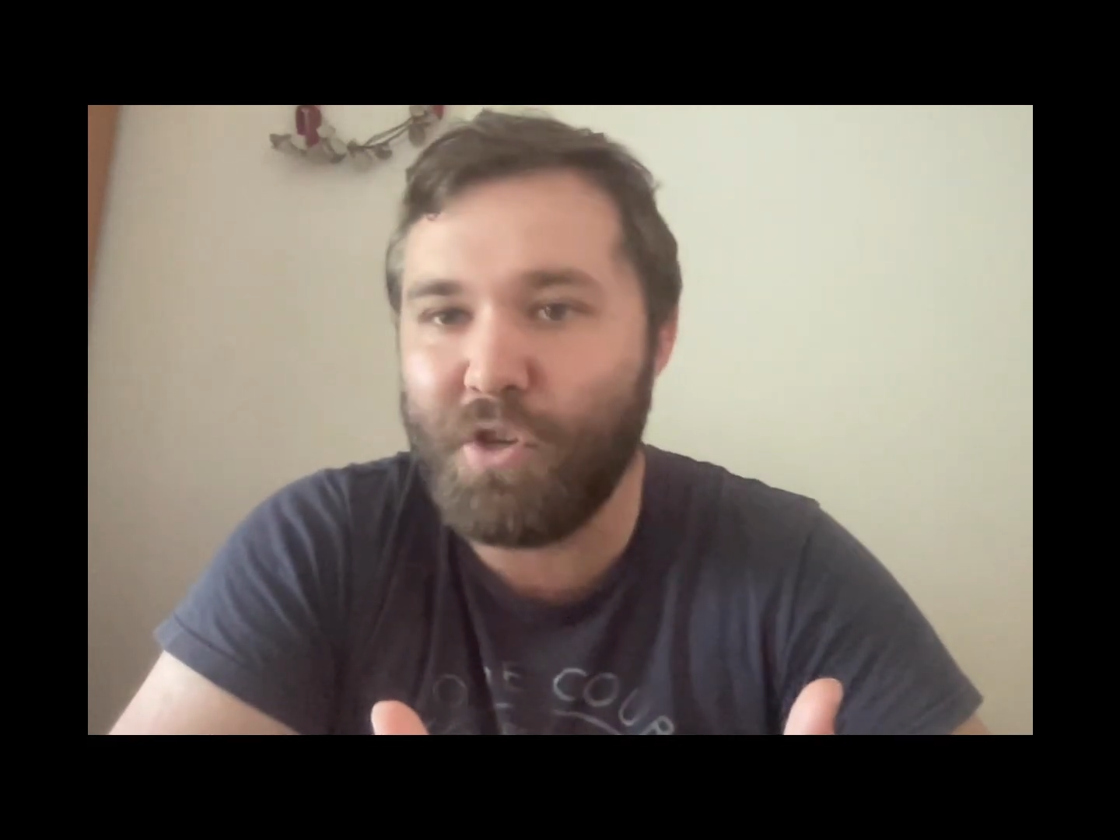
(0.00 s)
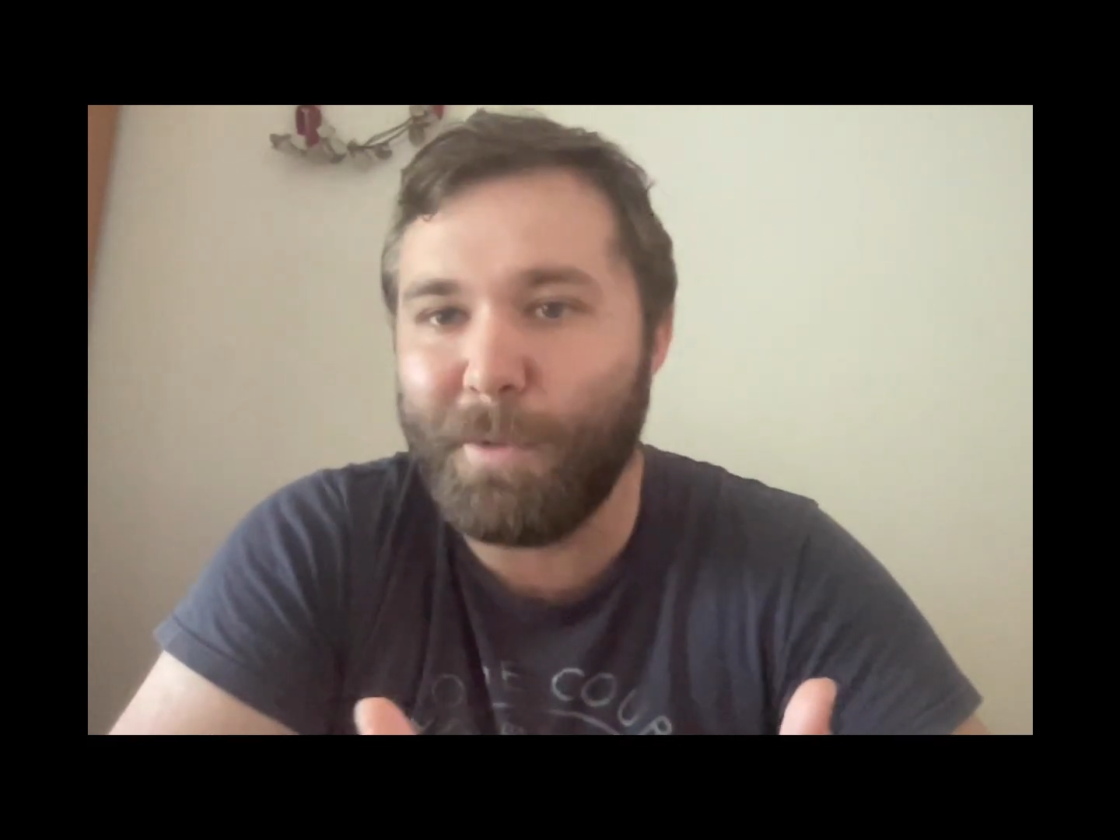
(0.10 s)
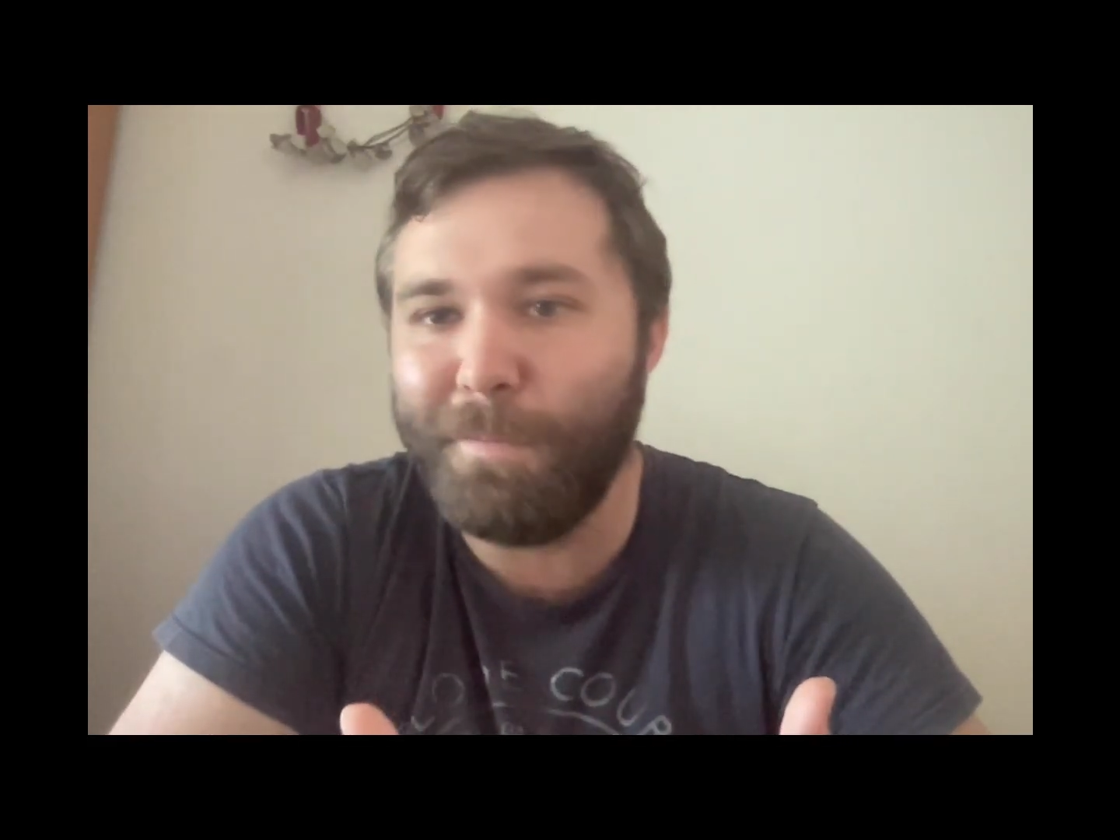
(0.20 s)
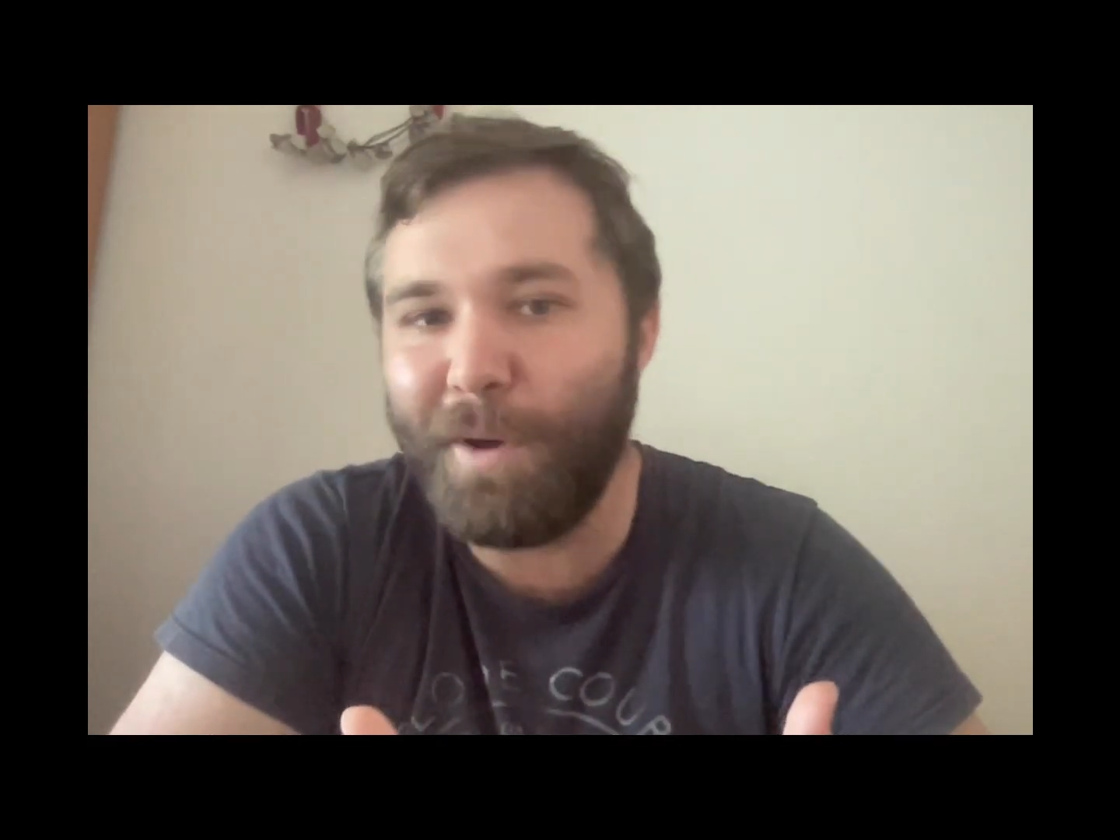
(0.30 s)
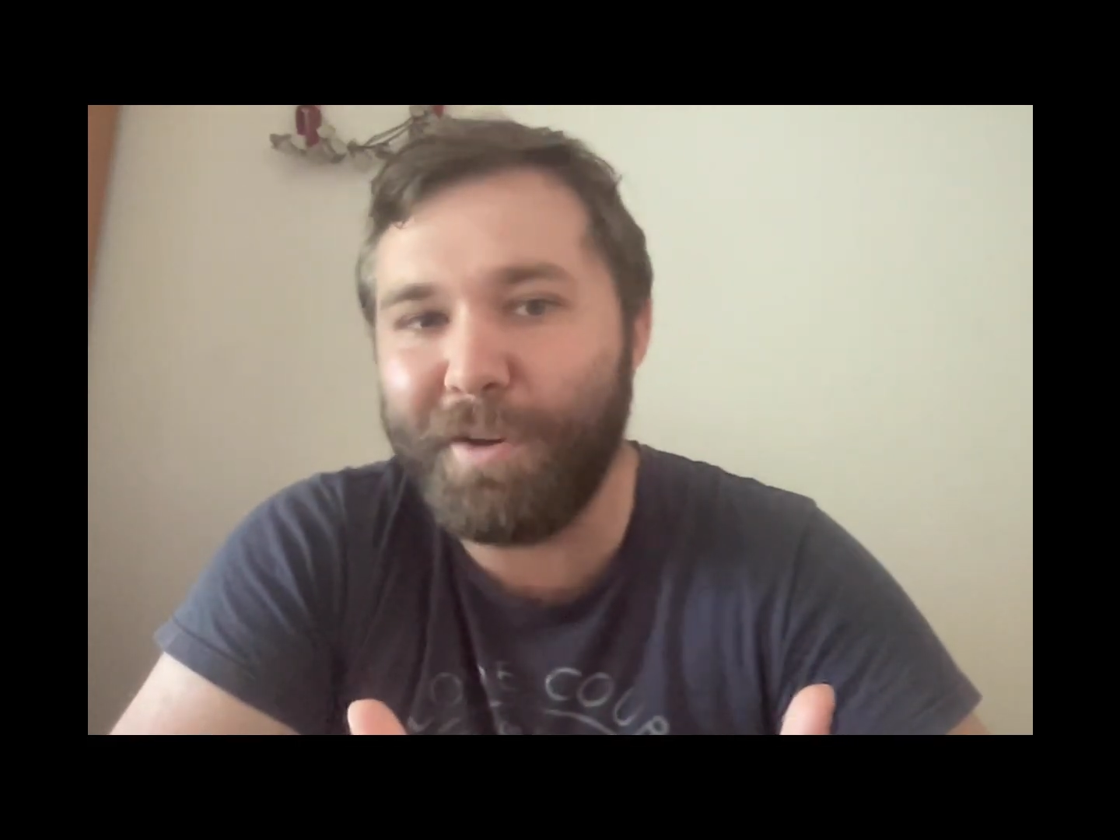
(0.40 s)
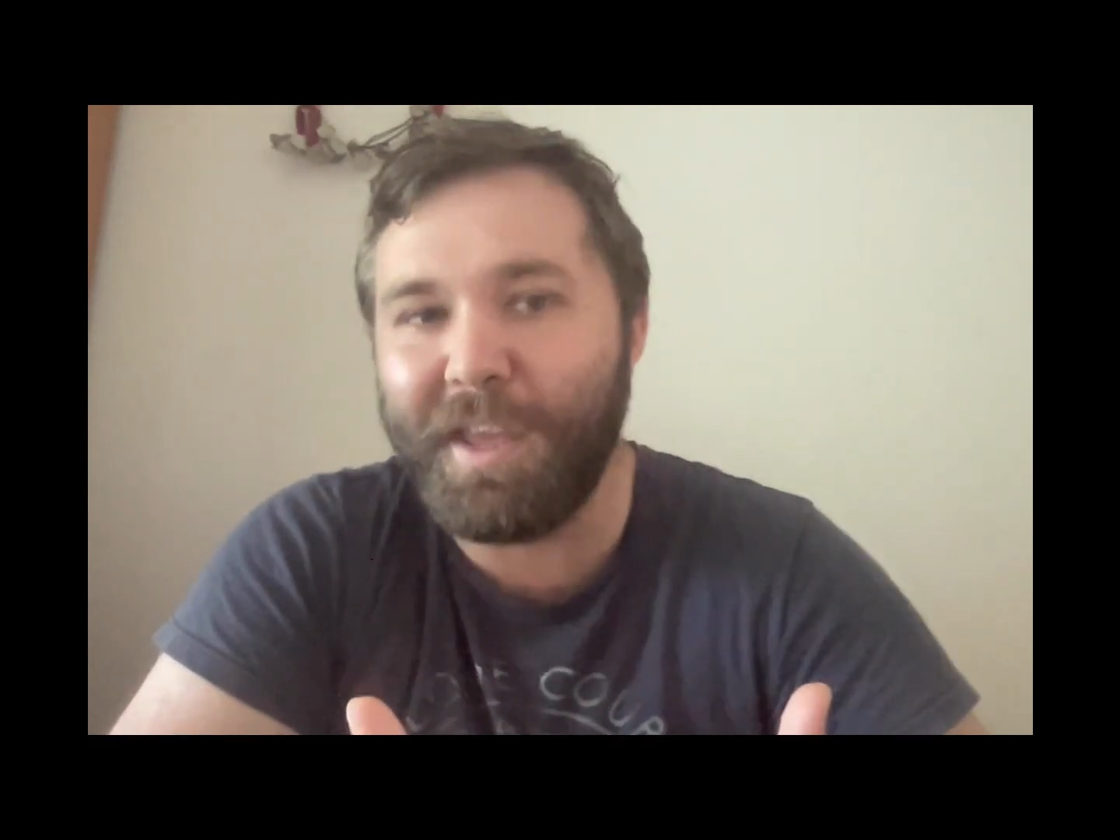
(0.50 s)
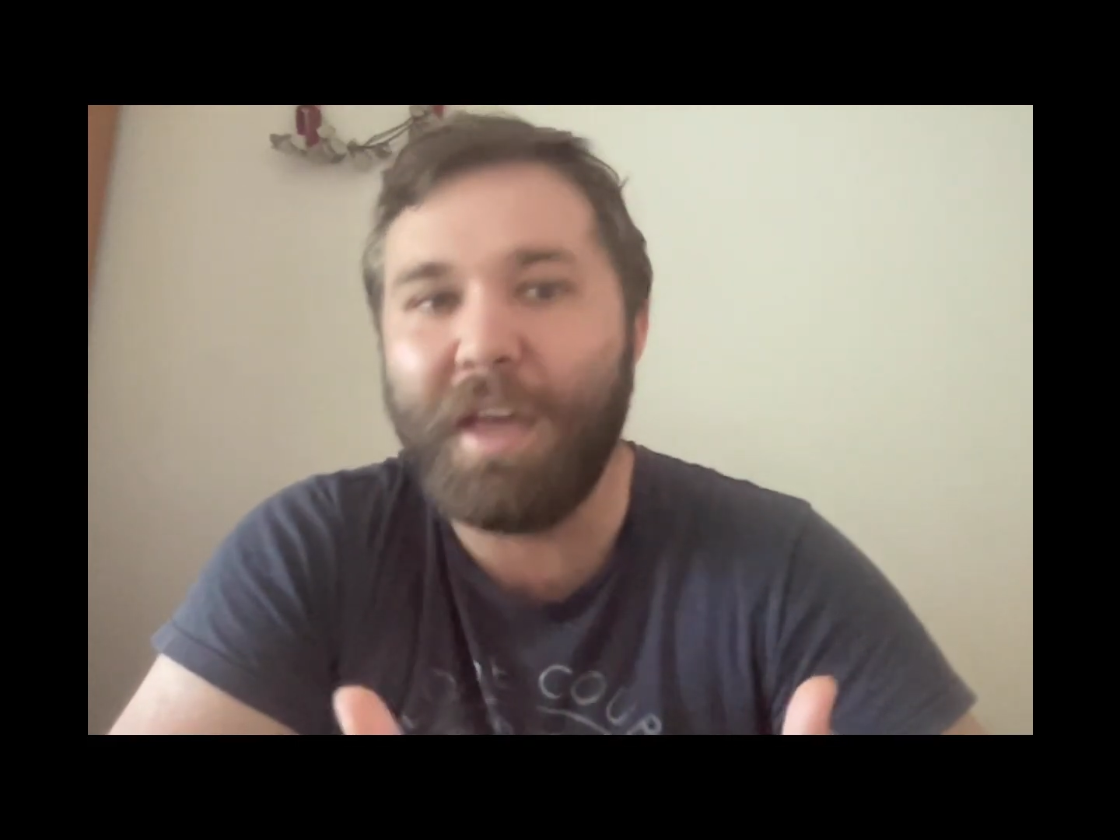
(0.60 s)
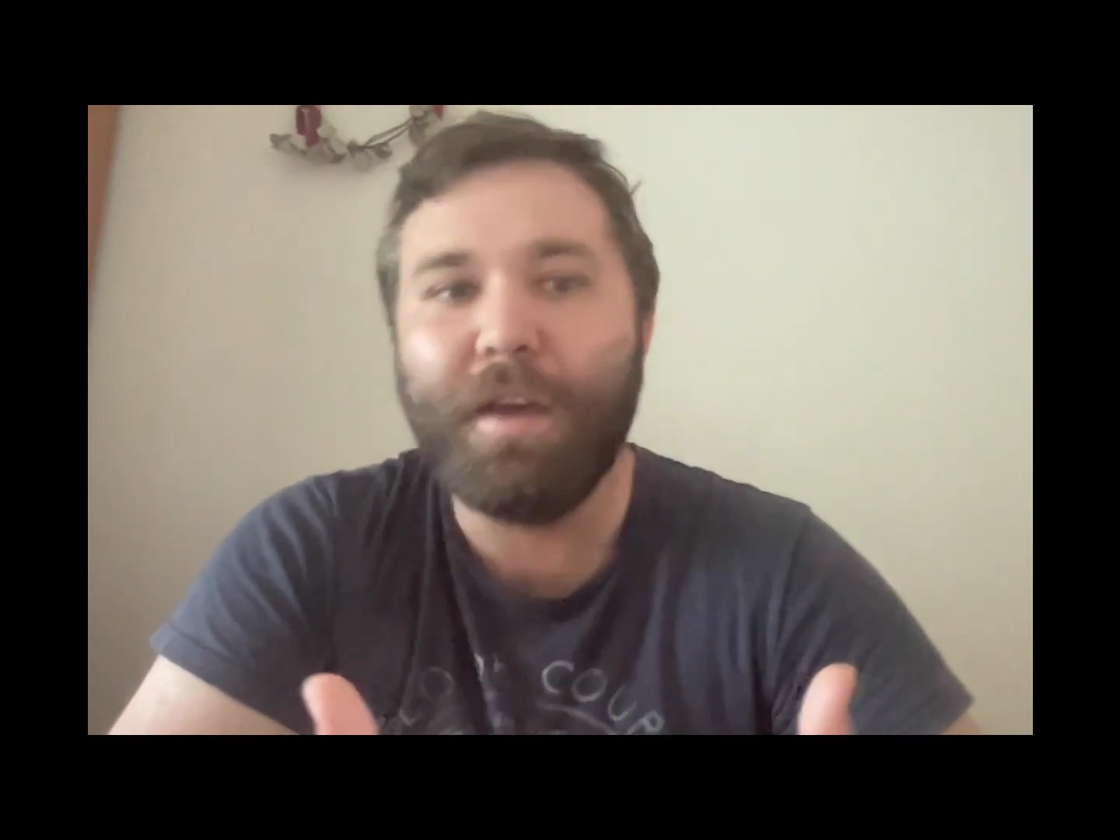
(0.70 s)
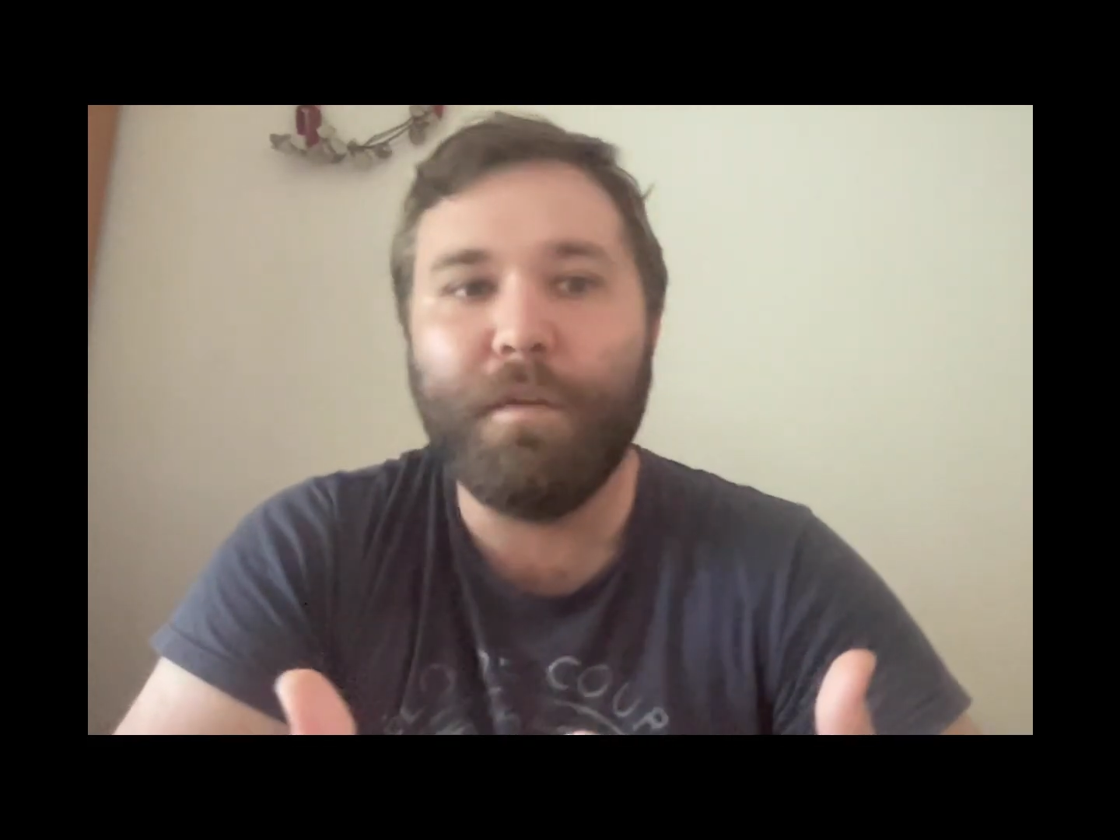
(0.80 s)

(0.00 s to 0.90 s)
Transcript: human body,